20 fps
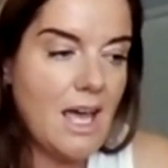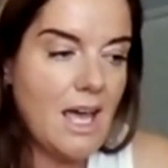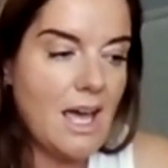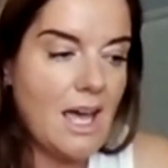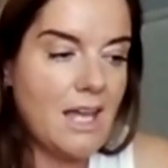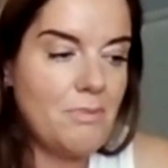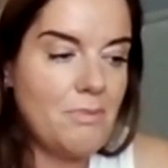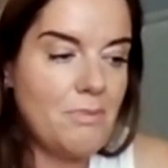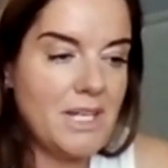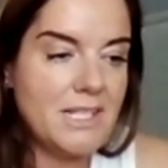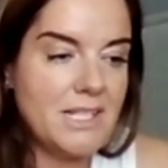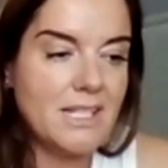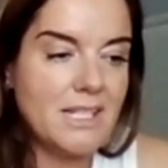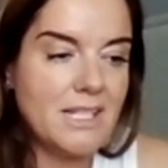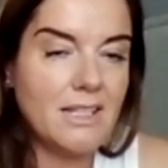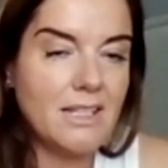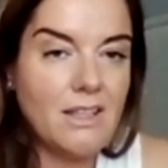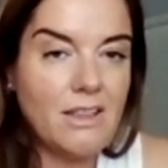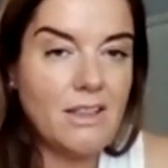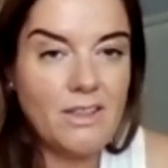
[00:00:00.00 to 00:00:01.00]
And
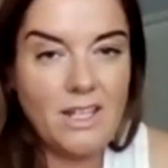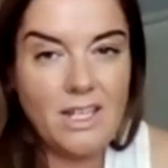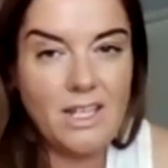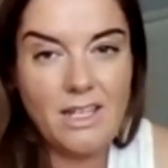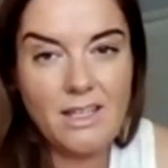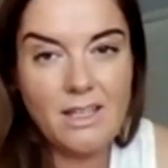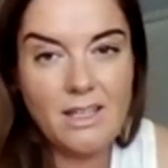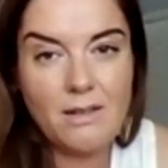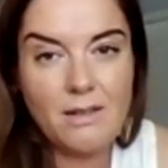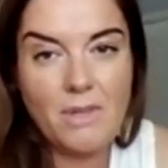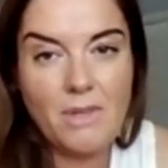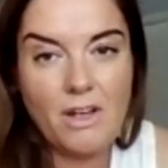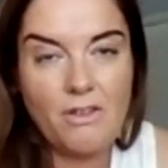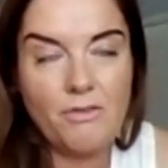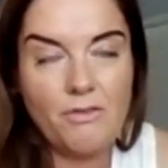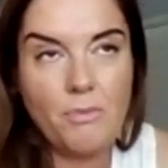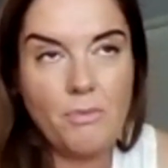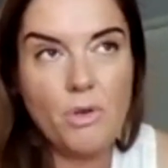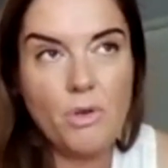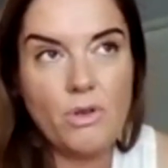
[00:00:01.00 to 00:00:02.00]
basically the 3 of them
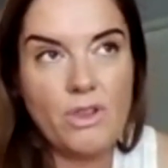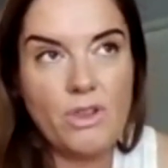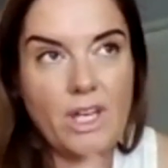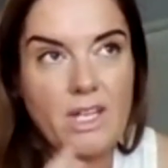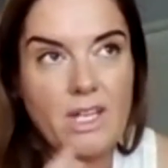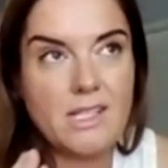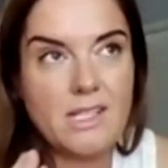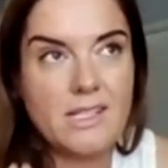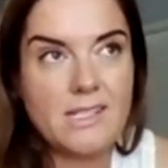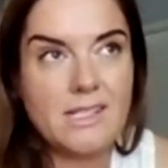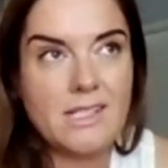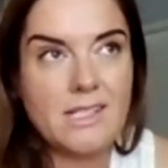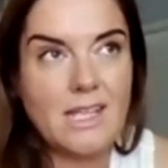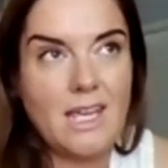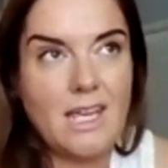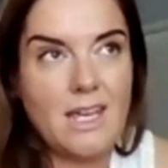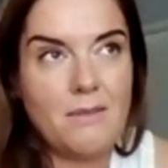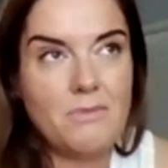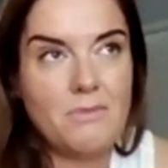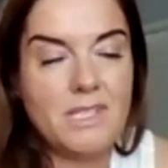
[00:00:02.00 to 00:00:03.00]
have put this
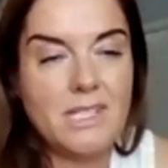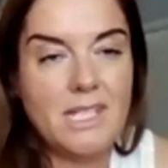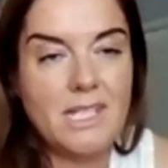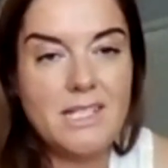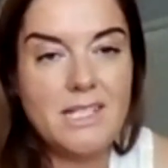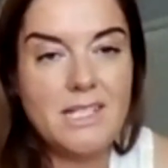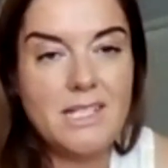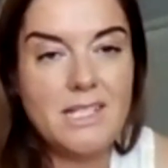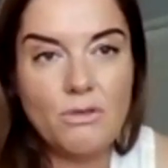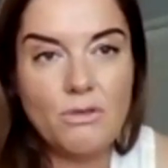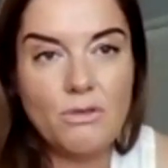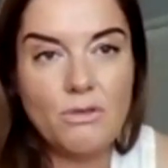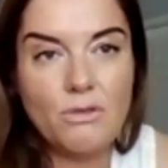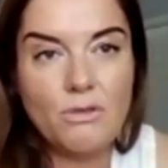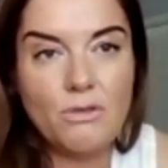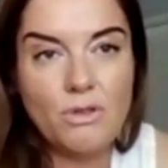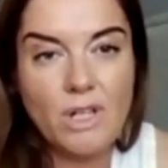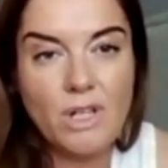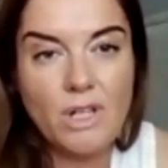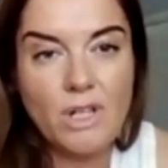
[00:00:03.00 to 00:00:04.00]

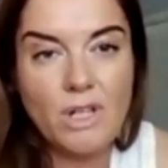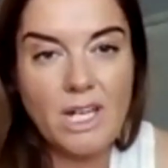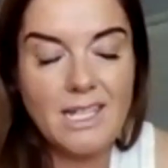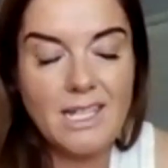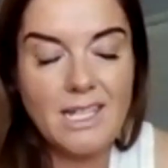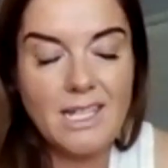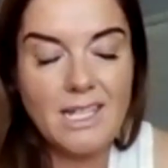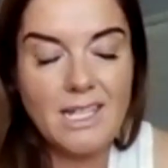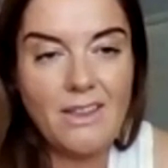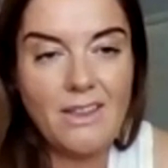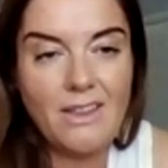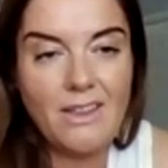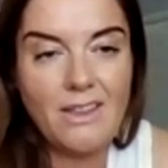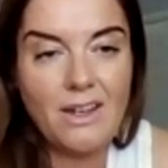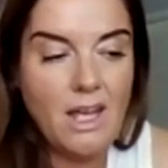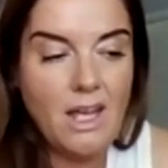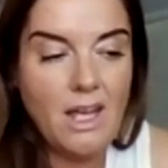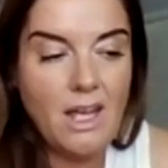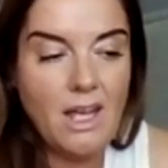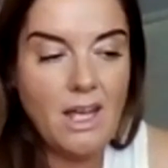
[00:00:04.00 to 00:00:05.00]
seasonal yoga
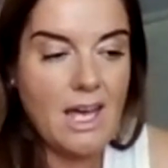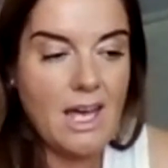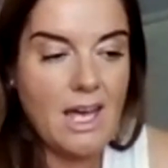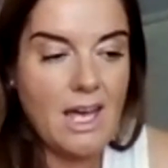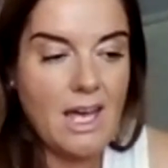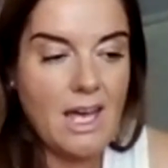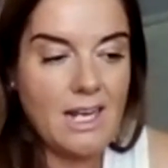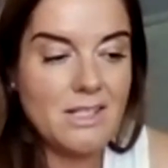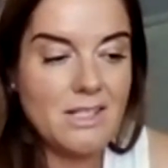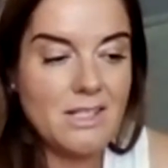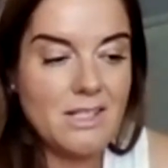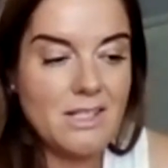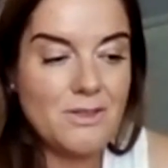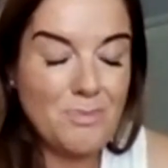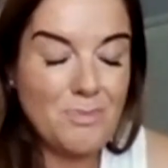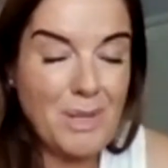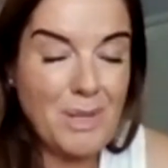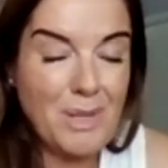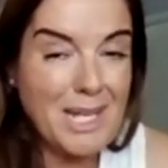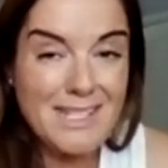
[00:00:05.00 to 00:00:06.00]
together, and
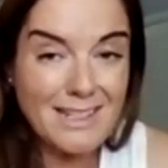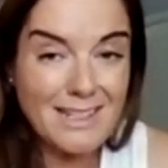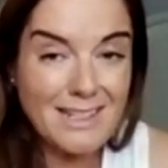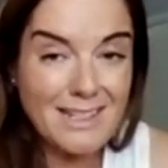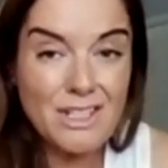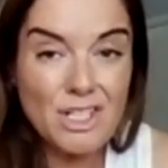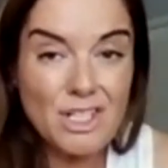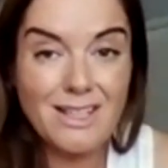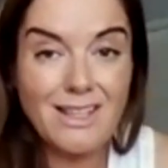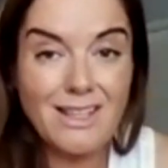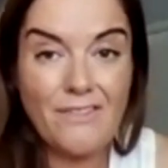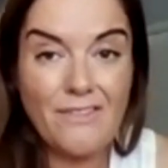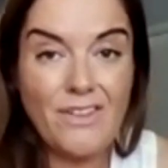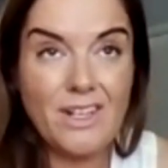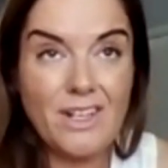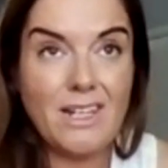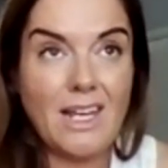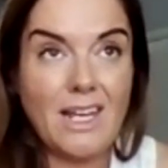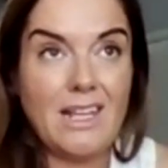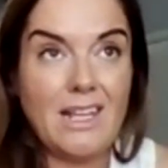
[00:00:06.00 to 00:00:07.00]
it's basically just
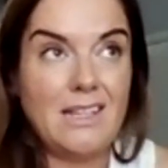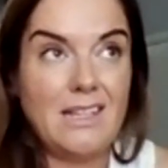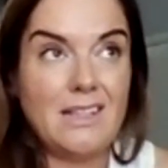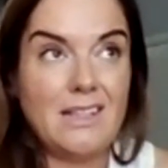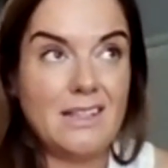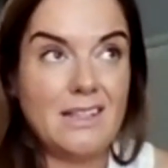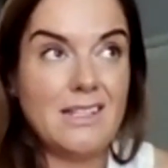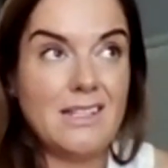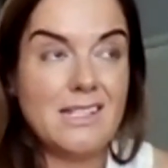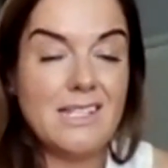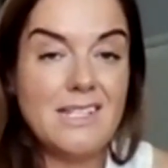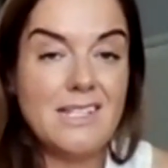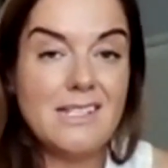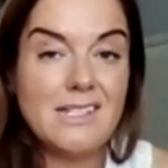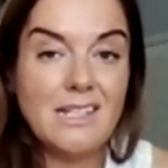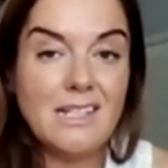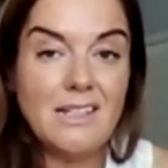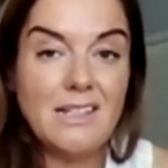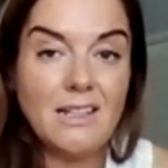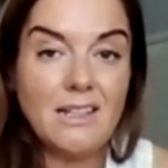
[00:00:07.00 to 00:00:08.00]
living in the
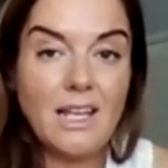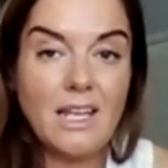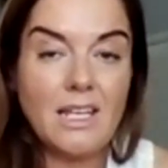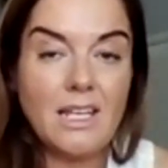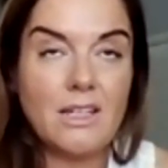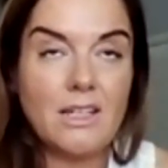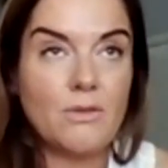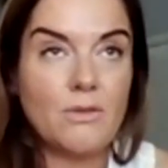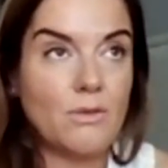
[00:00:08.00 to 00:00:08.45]
season like